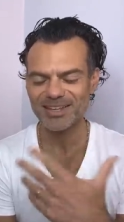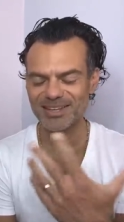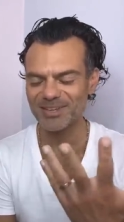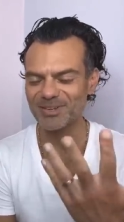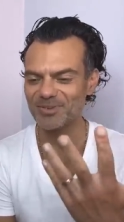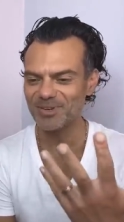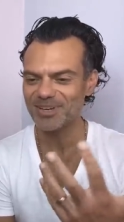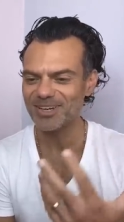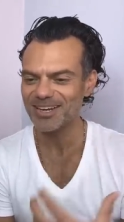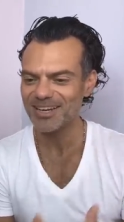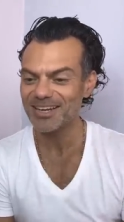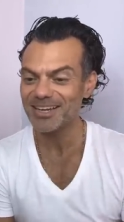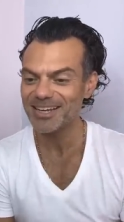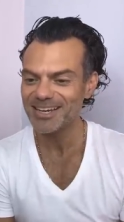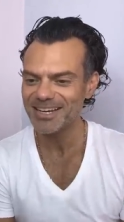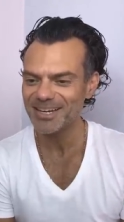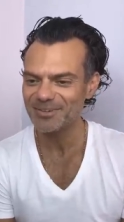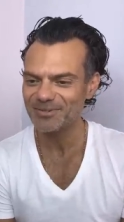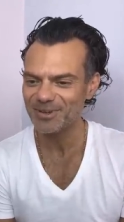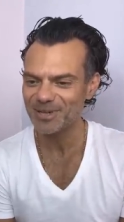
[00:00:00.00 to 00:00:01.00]

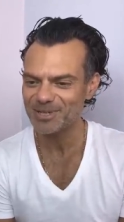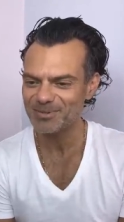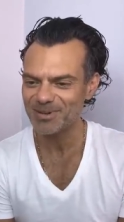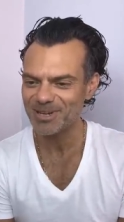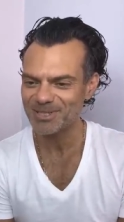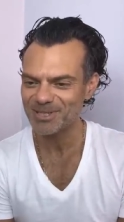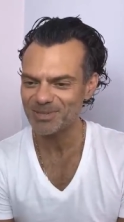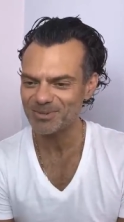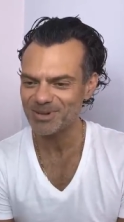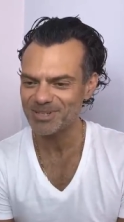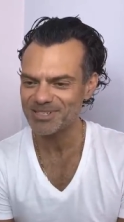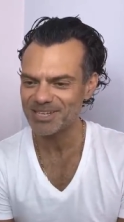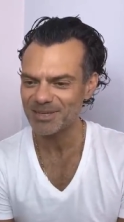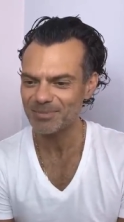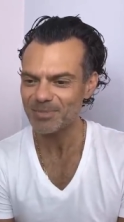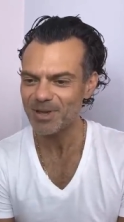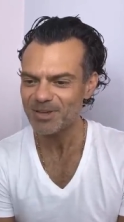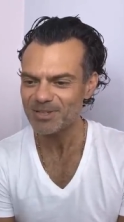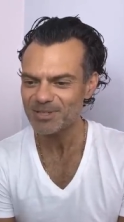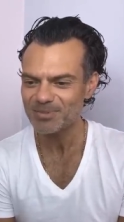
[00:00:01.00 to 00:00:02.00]
nearly in first place as well,
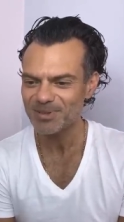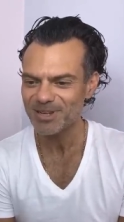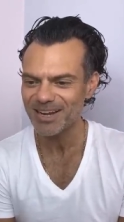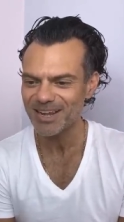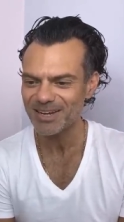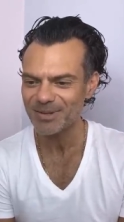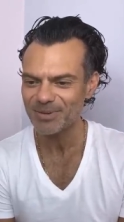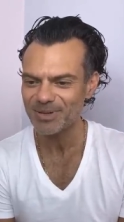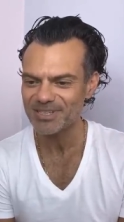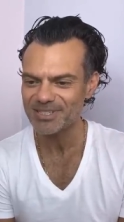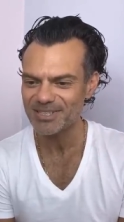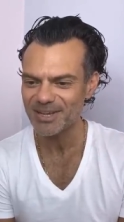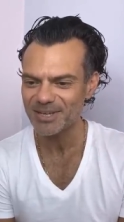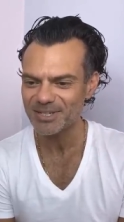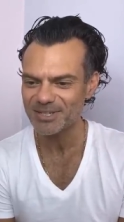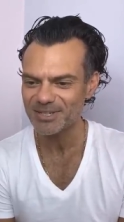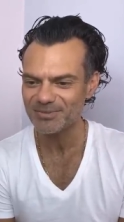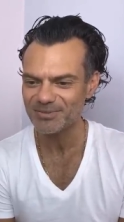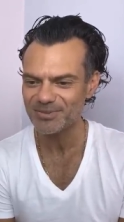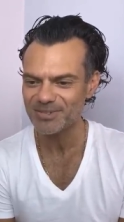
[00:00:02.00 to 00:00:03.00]
saying Masque Milano
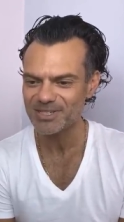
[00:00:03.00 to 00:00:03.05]
excited for